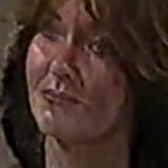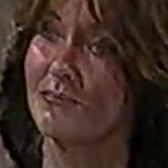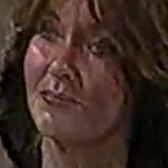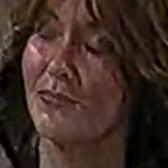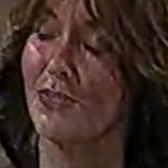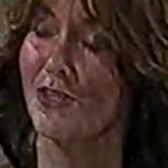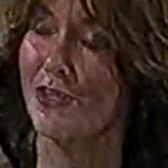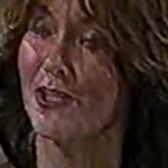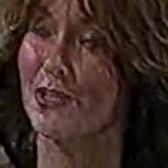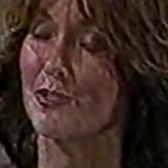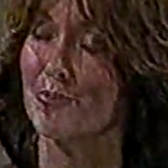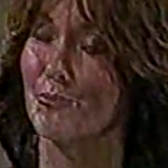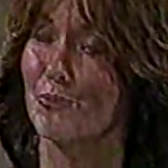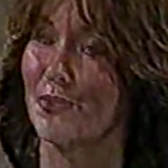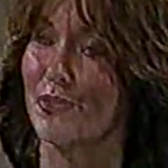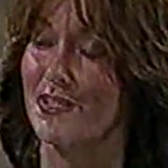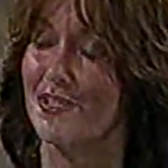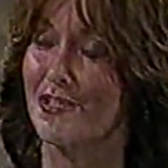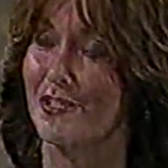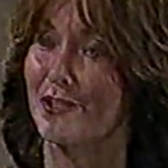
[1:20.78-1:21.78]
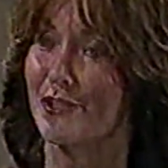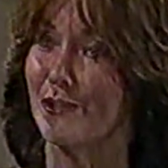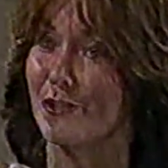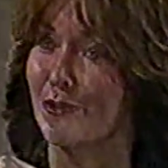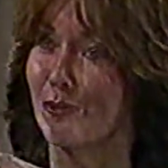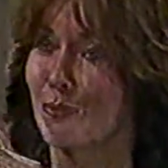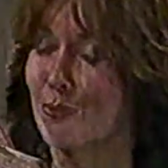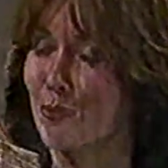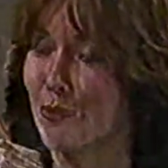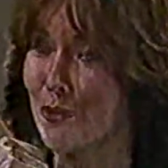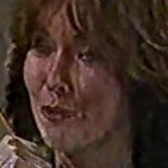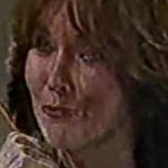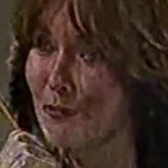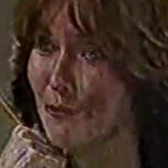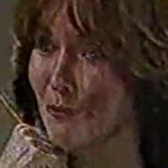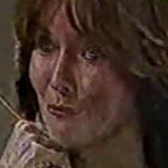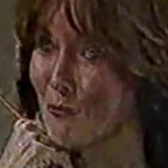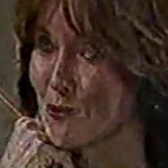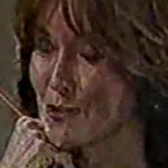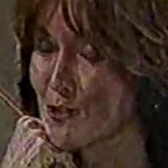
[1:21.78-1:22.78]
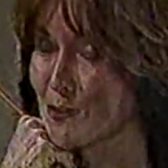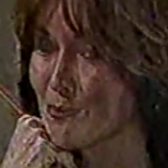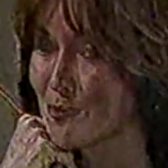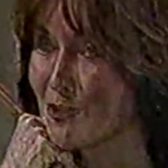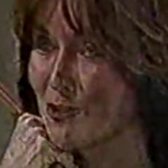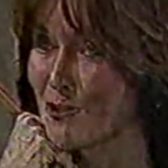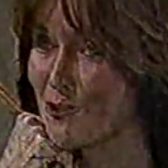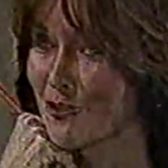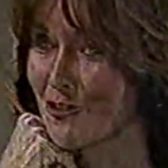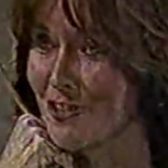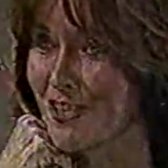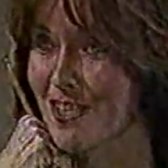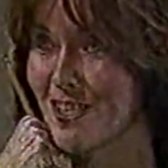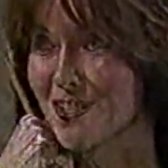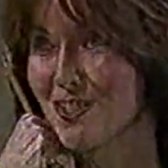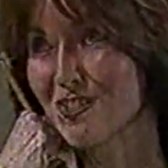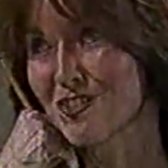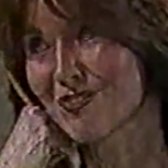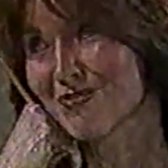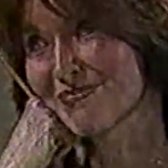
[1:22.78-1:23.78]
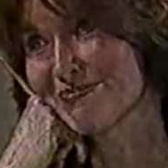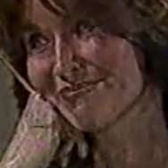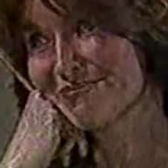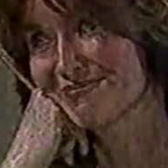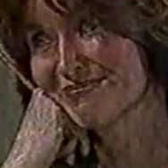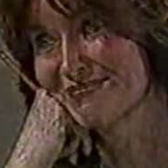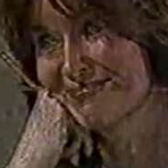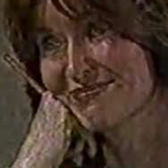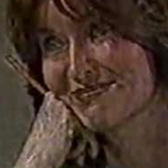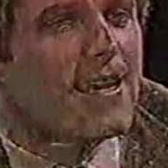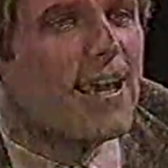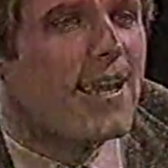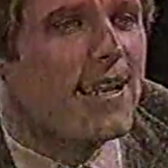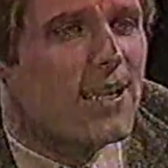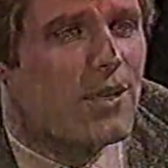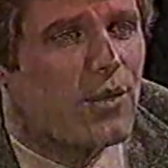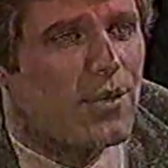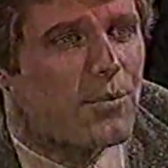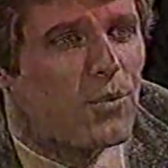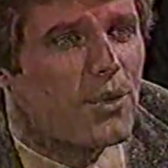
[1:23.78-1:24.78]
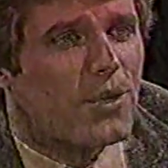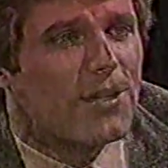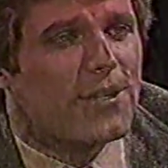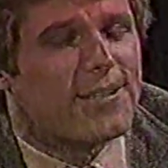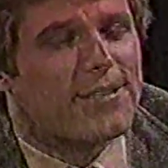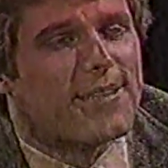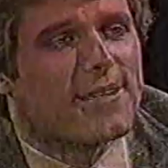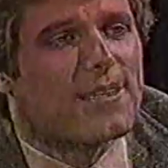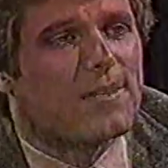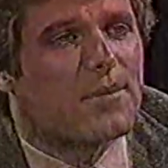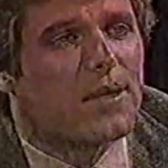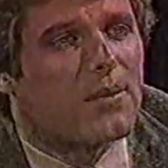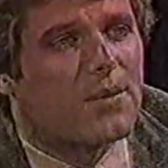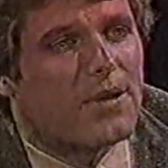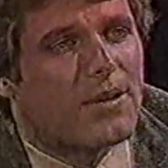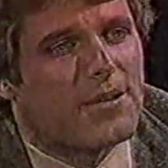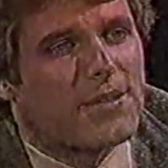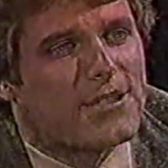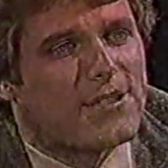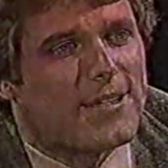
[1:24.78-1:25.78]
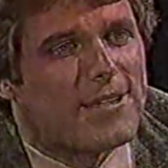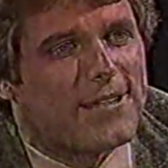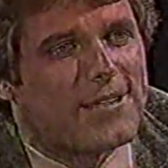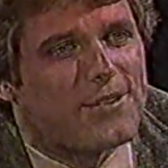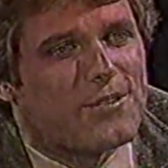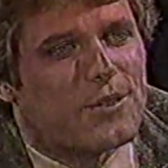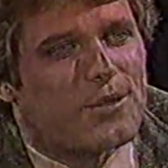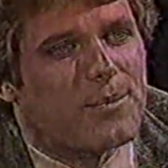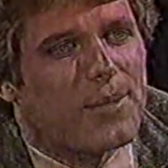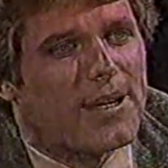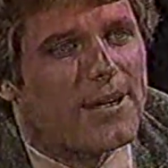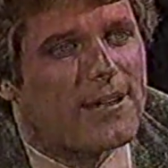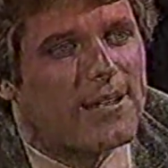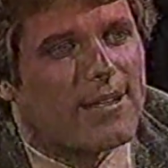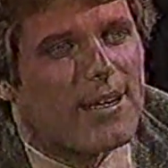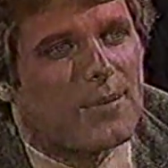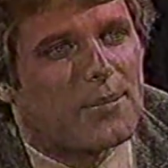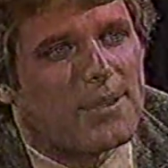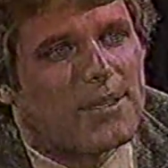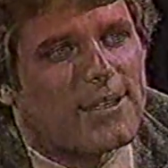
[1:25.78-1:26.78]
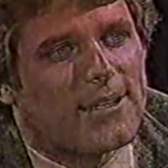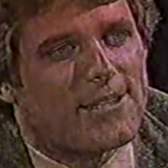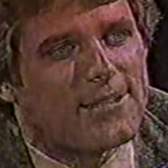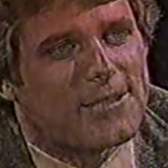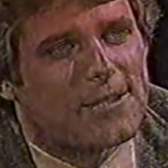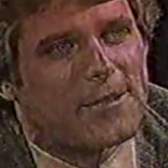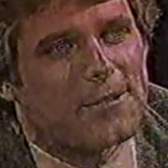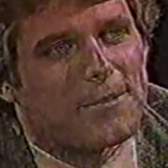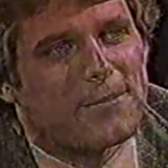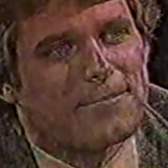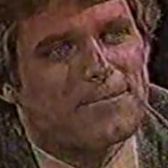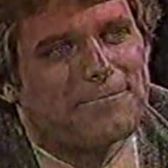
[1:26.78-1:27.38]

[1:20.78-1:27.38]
You know, that's a pretty cynical point of view for somebody your age. That's exactly what Morgan said to me when I was talking to her about it a couple days ago.